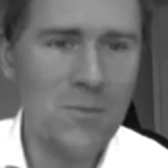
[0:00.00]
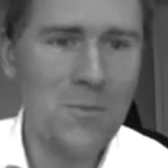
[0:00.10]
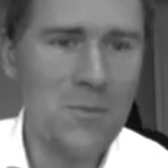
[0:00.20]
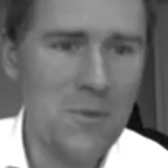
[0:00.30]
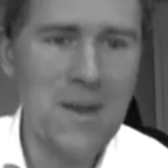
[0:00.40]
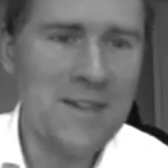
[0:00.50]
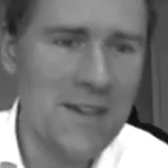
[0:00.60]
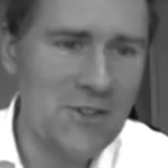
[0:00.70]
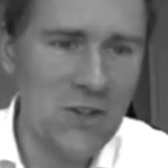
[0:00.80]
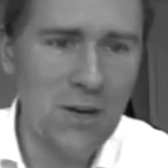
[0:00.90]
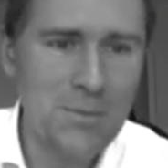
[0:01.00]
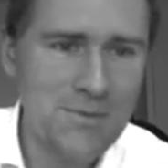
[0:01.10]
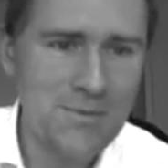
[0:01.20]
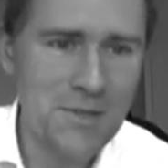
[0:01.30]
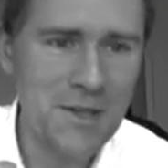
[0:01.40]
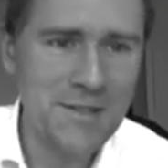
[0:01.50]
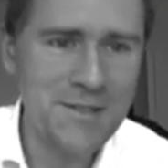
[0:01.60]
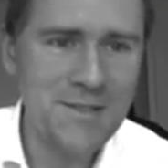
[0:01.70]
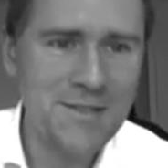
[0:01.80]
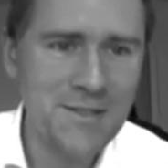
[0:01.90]
men catch up, yeah,
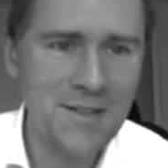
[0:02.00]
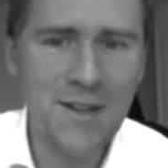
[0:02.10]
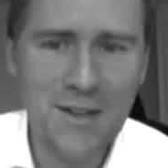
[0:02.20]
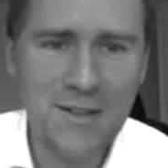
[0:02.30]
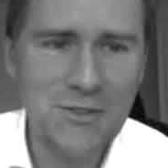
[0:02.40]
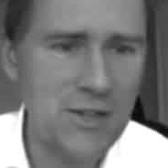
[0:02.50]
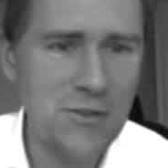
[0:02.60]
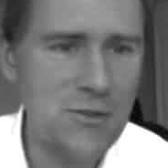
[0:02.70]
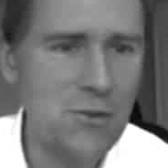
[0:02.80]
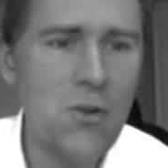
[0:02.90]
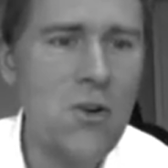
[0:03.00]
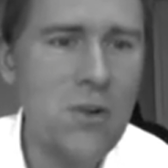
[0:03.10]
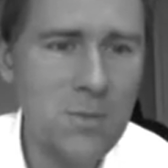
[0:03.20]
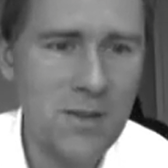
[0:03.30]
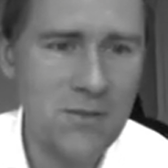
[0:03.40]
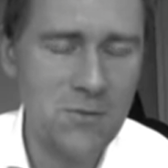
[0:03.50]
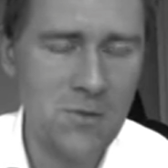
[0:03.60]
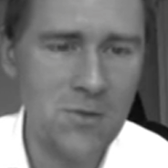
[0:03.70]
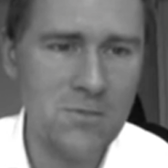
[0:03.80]
and gender no longer plays a role.